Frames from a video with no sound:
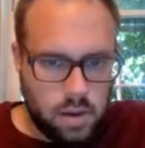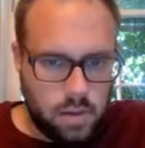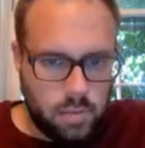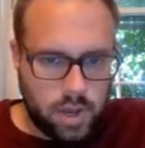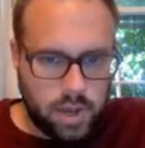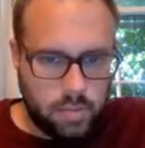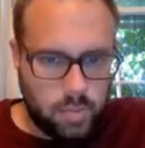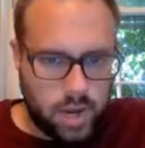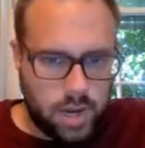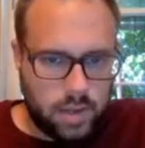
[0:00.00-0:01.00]
by
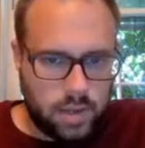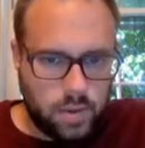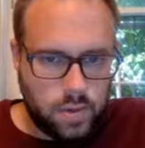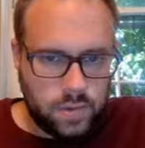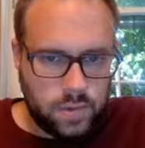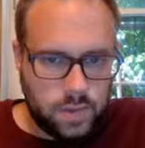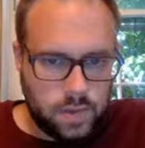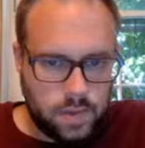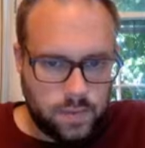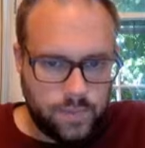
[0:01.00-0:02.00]
combining those.
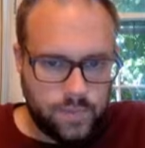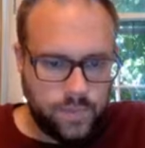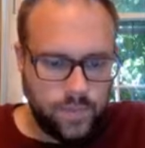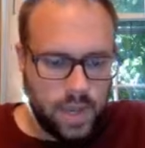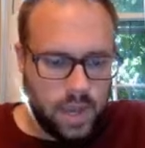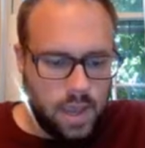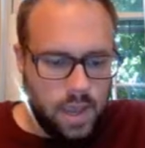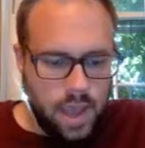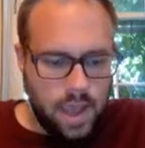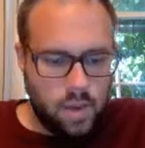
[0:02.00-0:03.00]

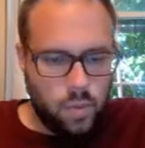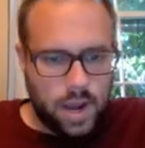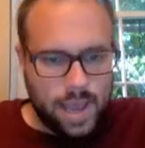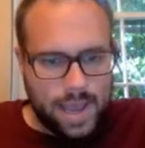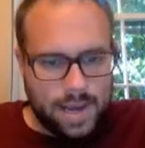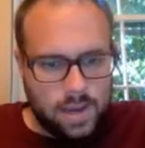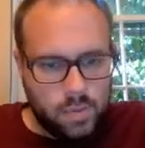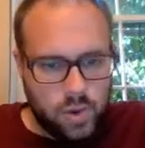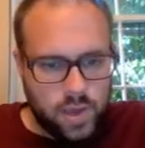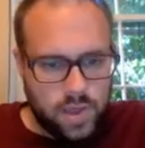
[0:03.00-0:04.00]
And what I end
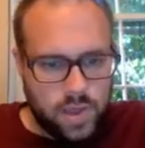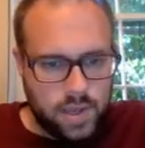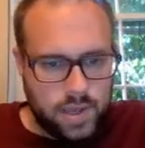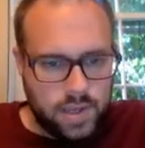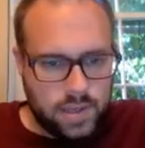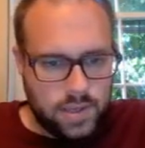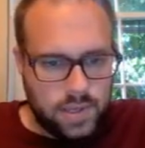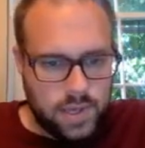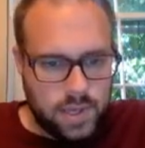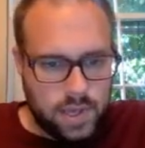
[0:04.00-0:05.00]
up with
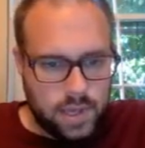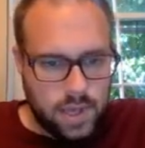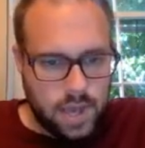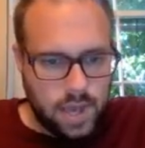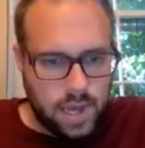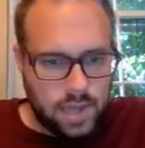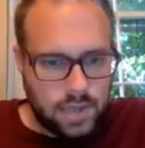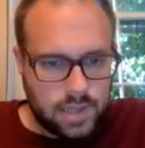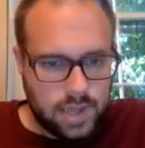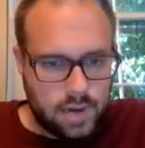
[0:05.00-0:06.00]
is a
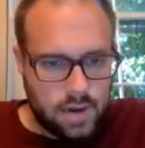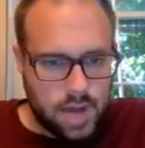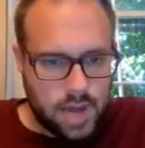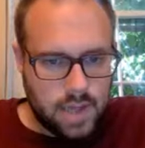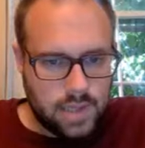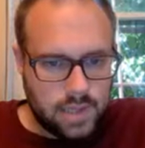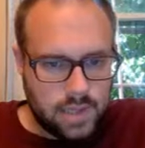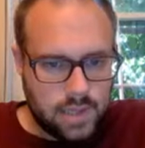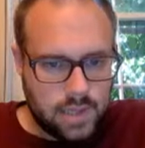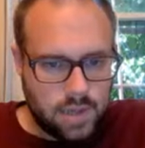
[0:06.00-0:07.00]
standardized
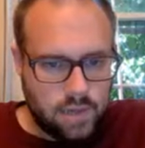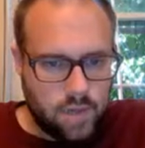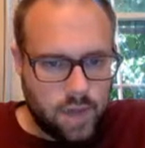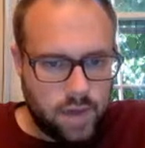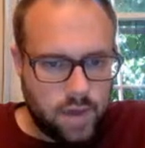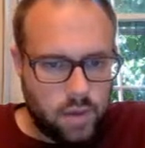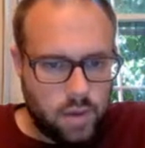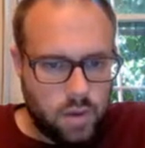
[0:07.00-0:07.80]
cell value